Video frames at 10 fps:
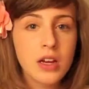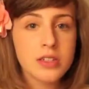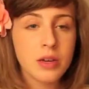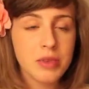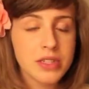
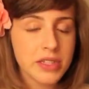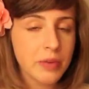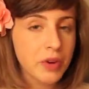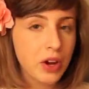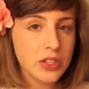So I'm going to
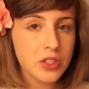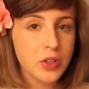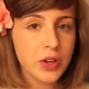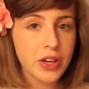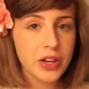skip
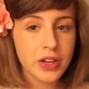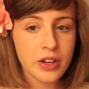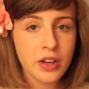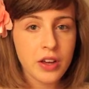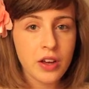contouring
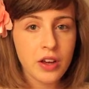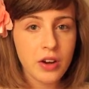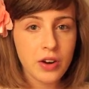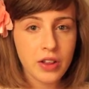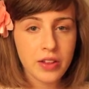
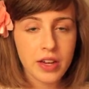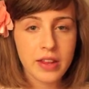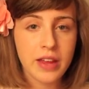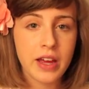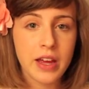or anything
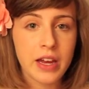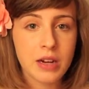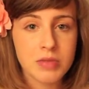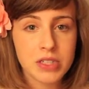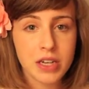like that, and
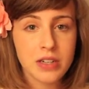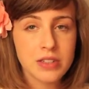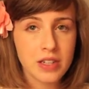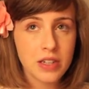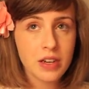I'm just going to
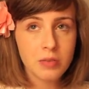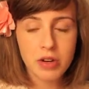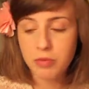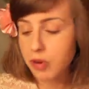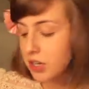use a little
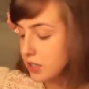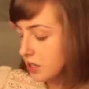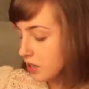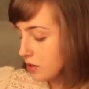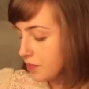bit of
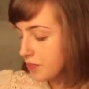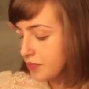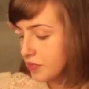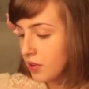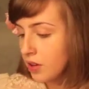bronzer.
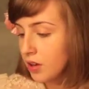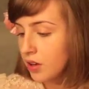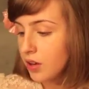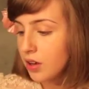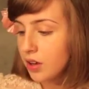
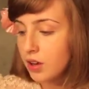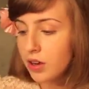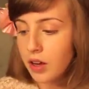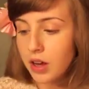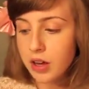
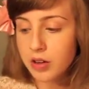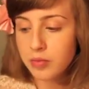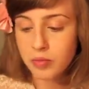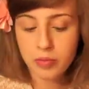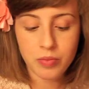
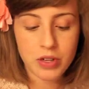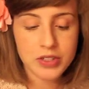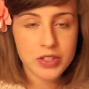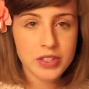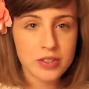
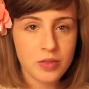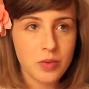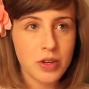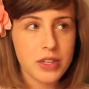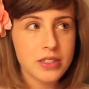Bronzer
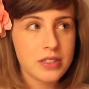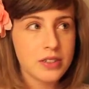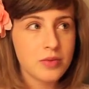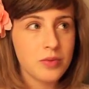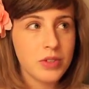was
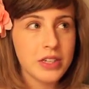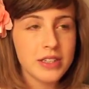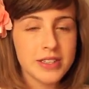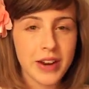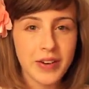really
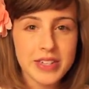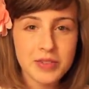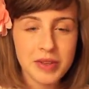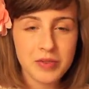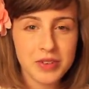scary
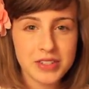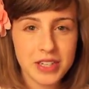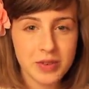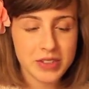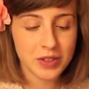to me at first.
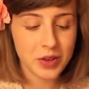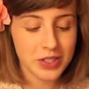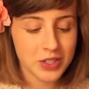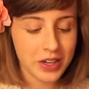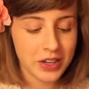I wasn't quite
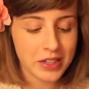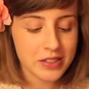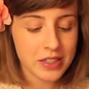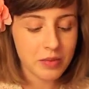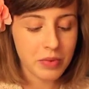sure how to
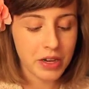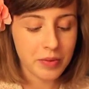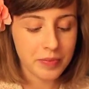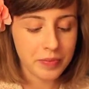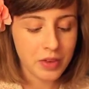use it, but
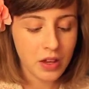I